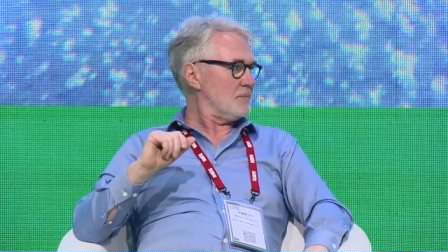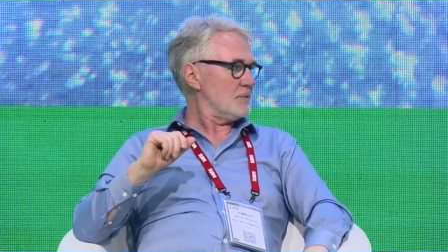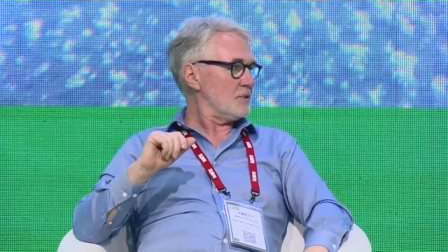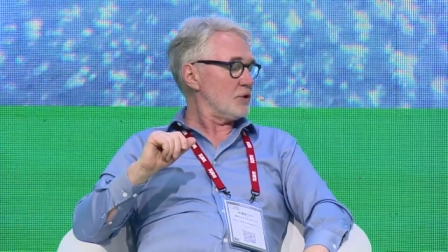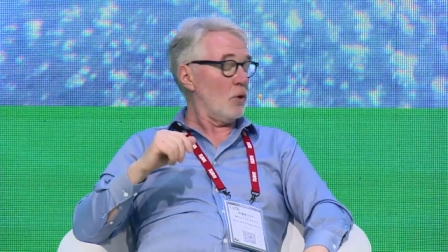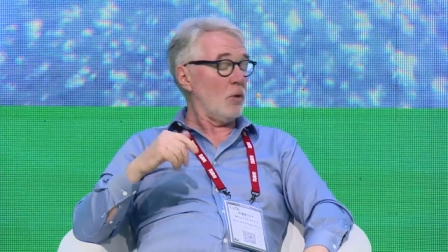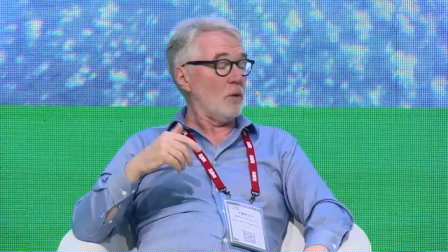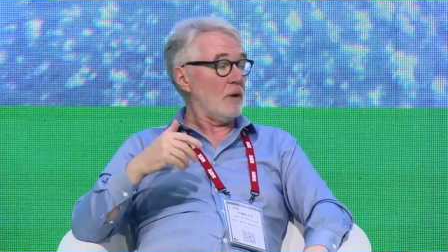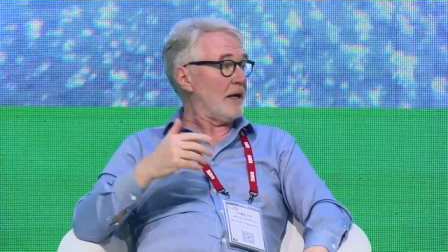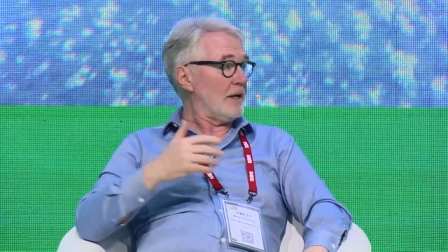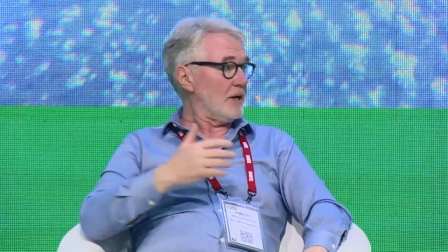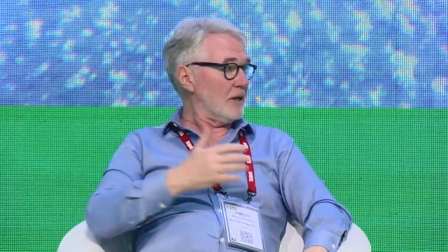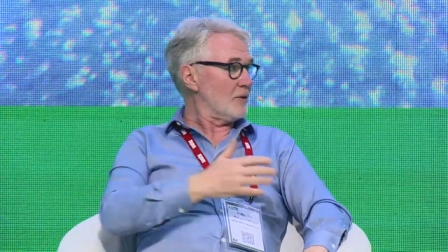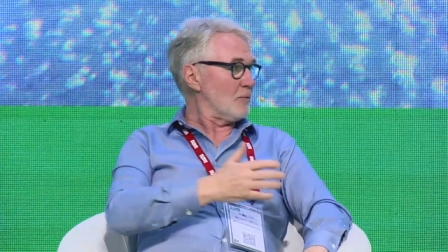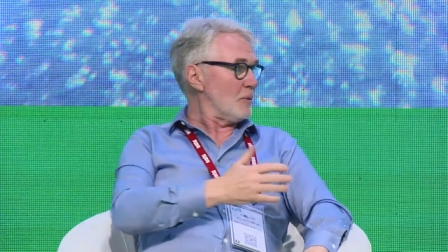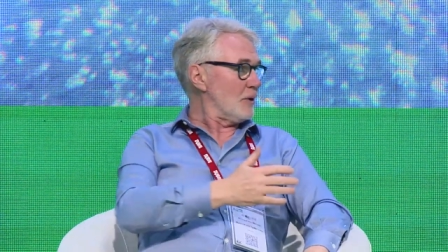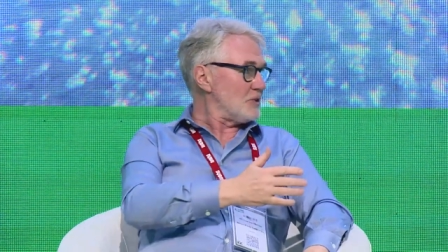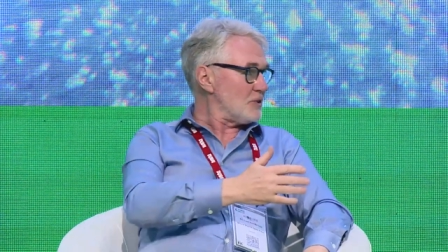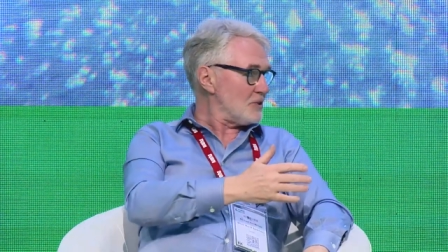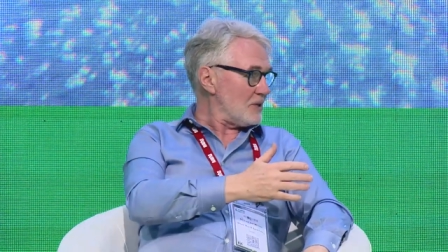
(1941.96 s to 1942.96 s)
So in other
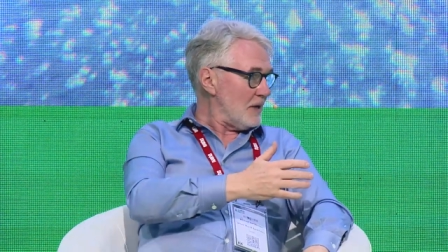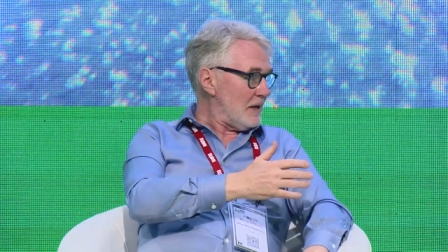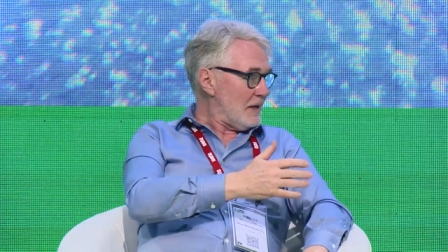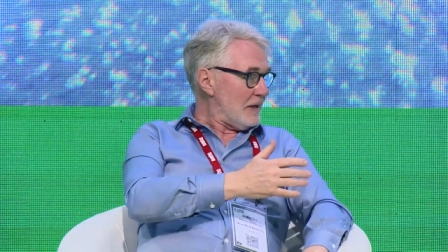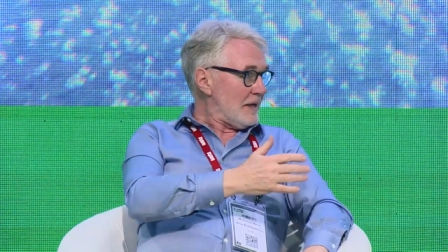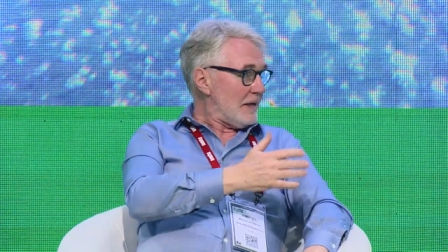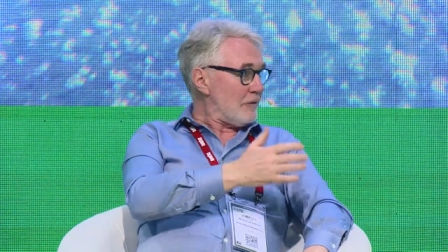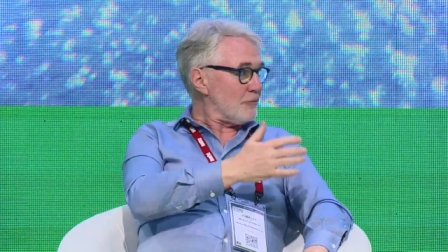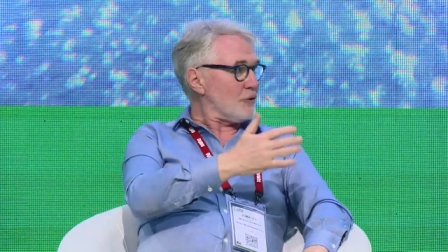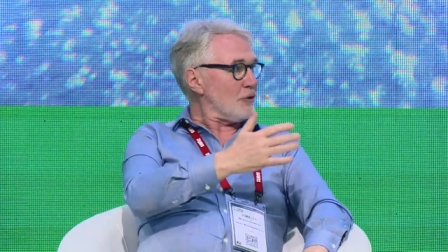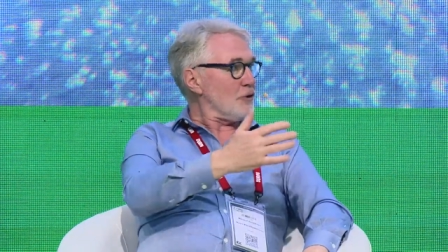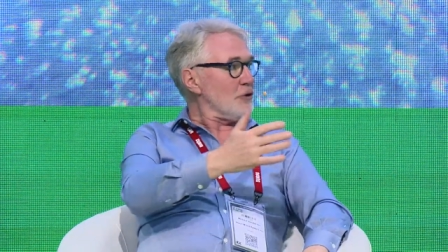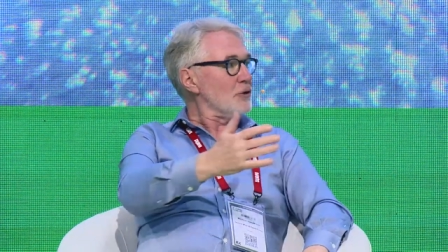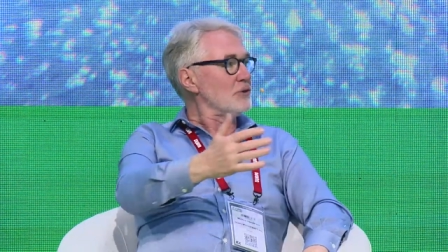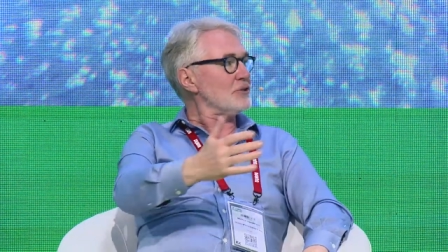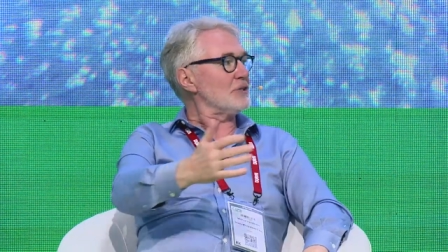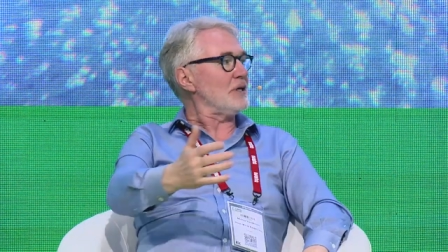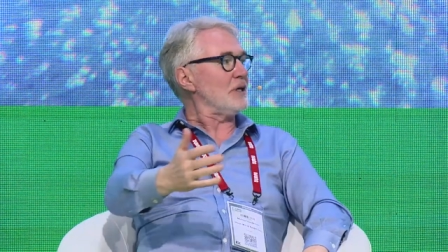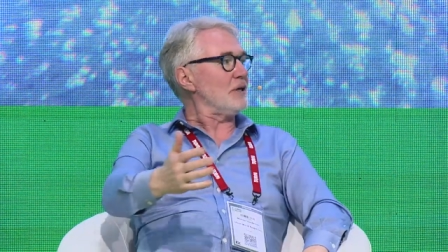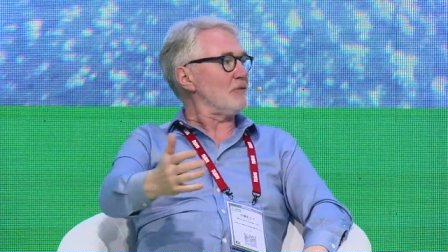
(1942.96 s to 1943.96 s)
words, if they're
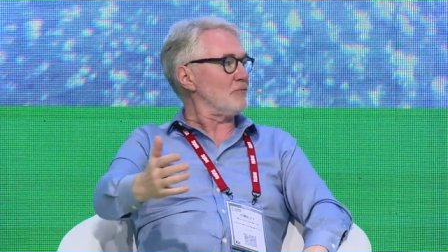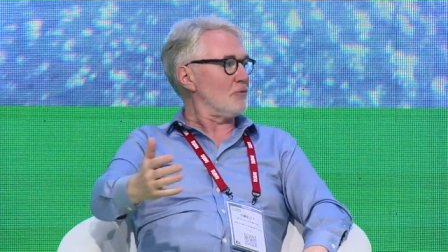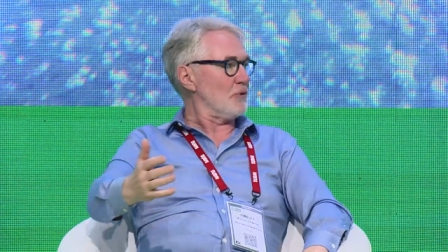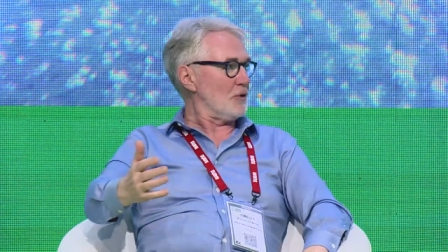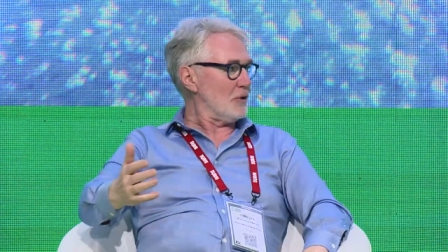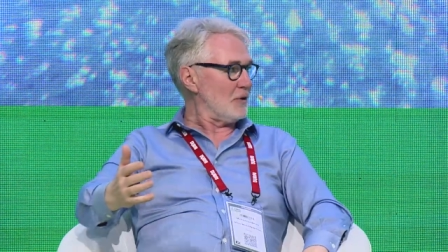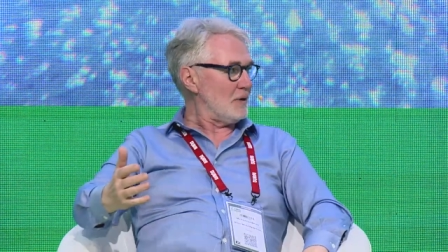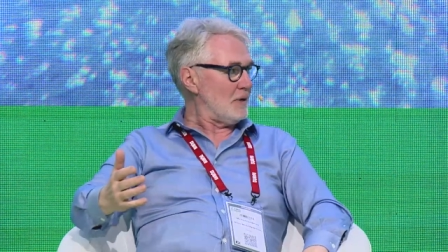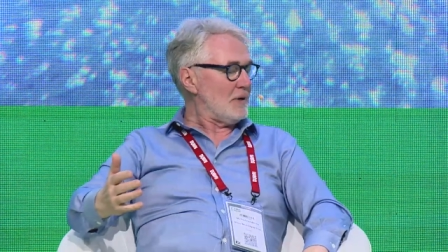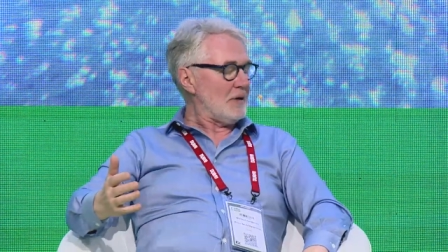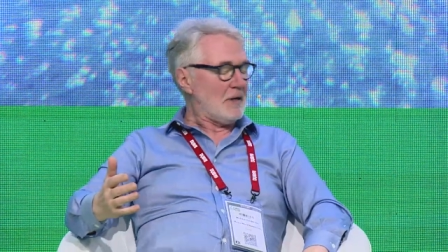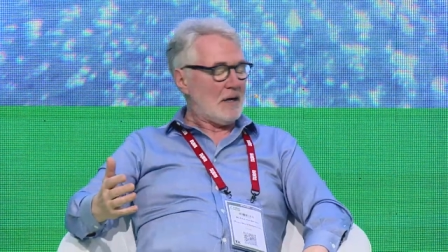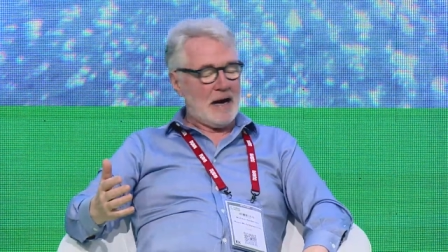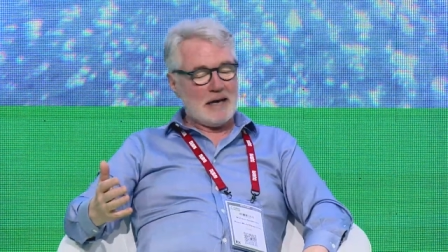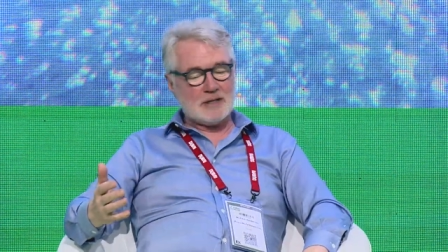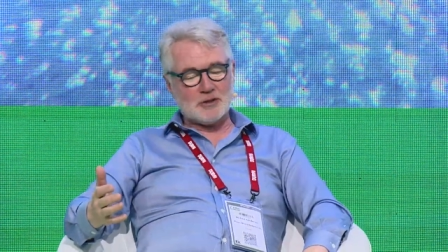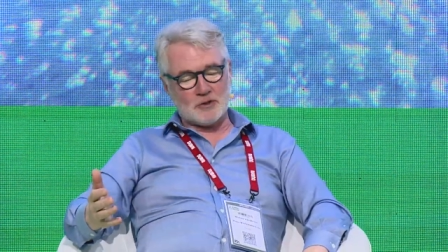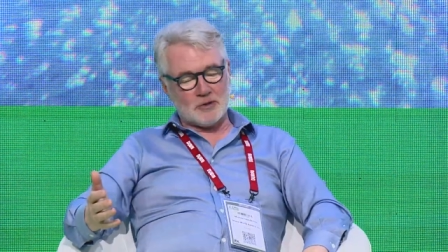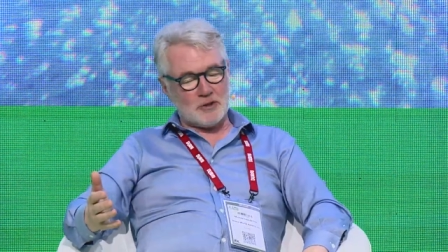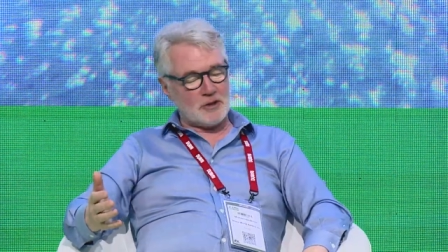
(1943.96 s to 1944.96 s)
using it for
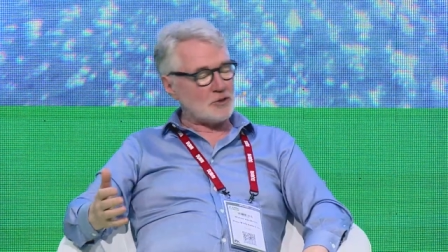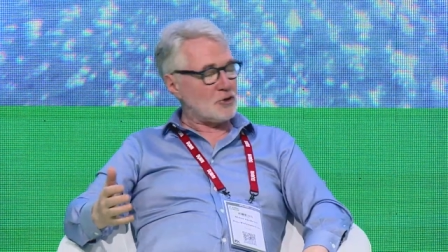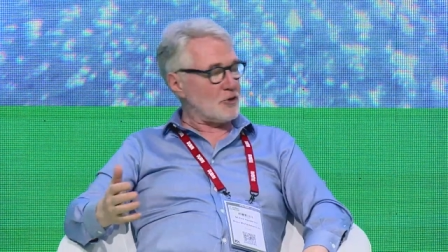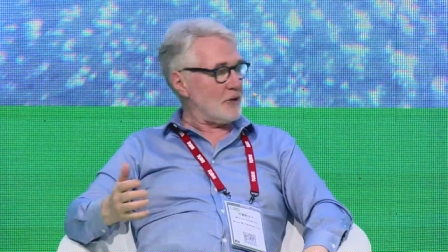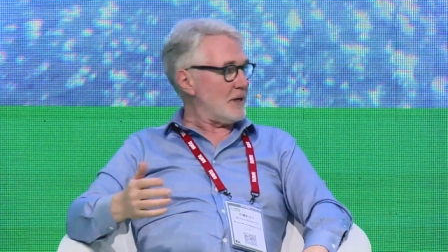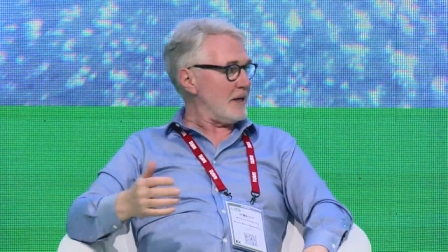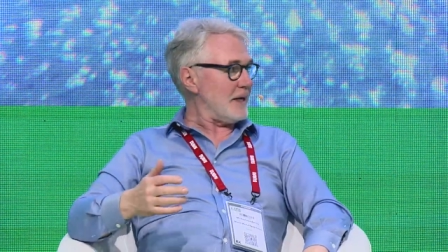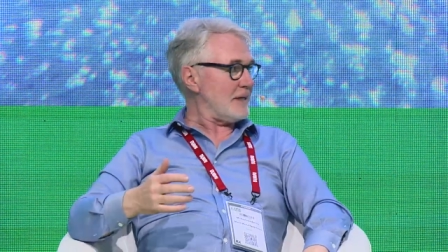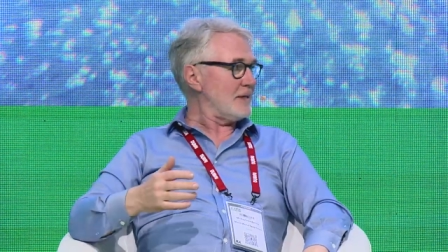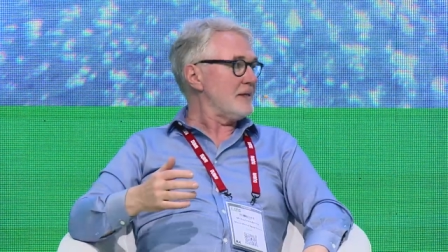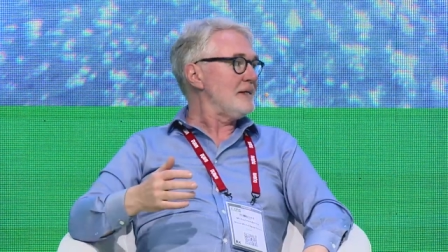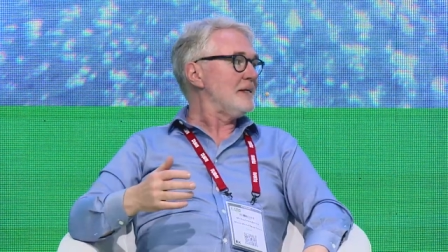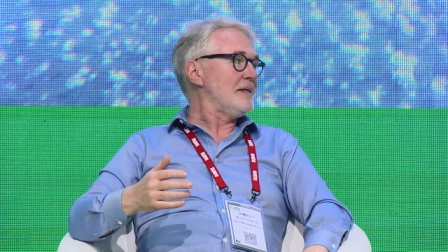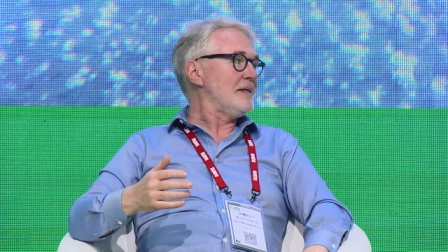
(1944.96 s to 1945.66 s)
astronaut training,